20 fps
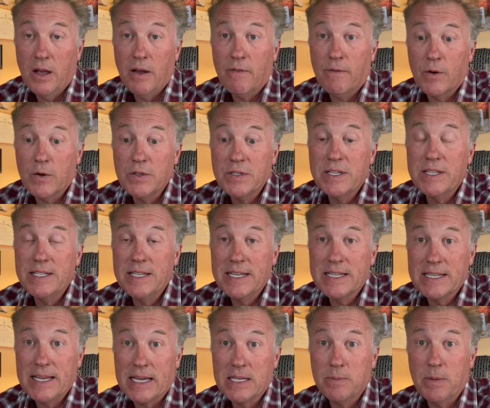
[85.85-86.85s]
First is the
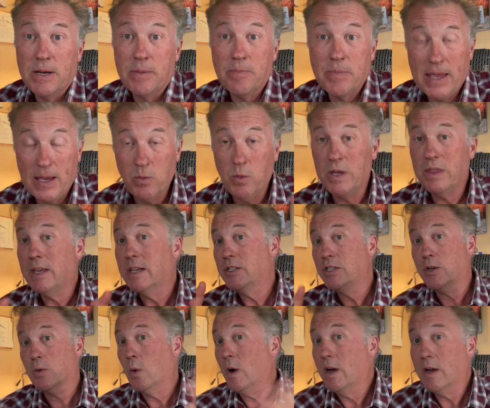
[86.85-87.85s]
assessment. And with this,
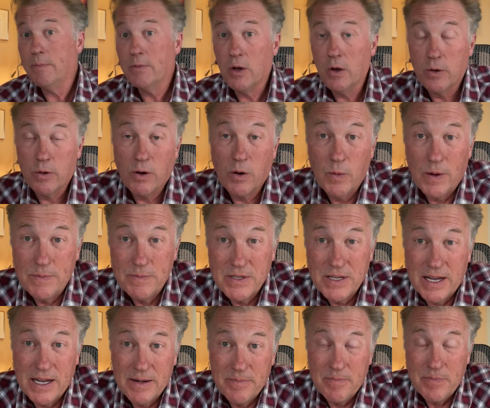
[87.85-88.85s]
you're welcome to go to our
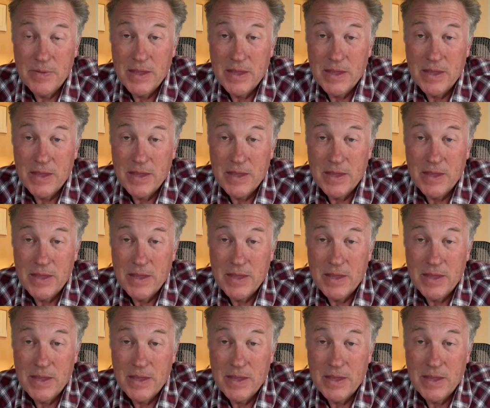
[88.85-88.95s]
website,